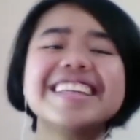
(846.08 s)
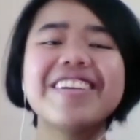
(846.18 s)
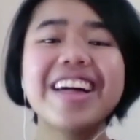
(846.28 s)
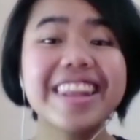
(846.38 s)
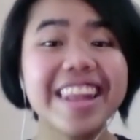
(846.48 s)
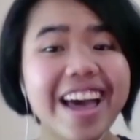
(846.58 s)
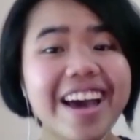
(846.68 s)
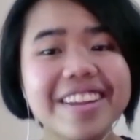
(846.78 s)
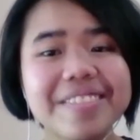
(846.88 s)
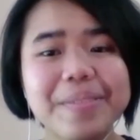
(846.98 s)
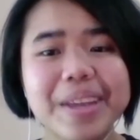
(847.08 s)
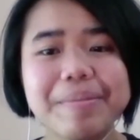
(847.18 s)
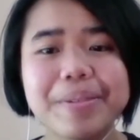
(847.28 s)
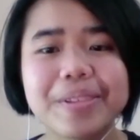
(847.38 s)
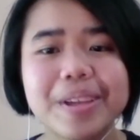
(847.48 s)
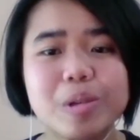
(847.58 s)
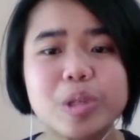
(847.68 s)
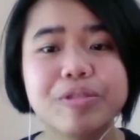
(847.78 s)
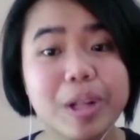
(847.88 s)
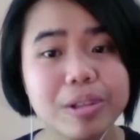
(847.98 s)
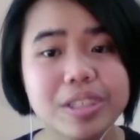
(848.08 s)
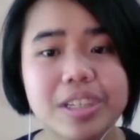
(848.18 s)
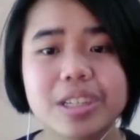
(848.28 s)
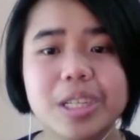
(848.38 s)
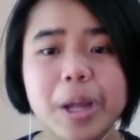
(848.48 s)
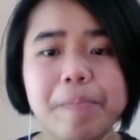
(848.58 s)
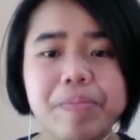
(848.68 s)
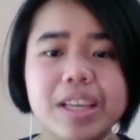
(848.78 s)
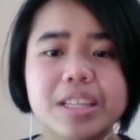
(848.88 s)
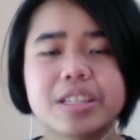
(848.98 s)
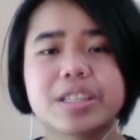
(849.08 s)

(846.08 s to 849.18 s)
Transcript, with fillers: so a lot of people use filters it's mm-hmm.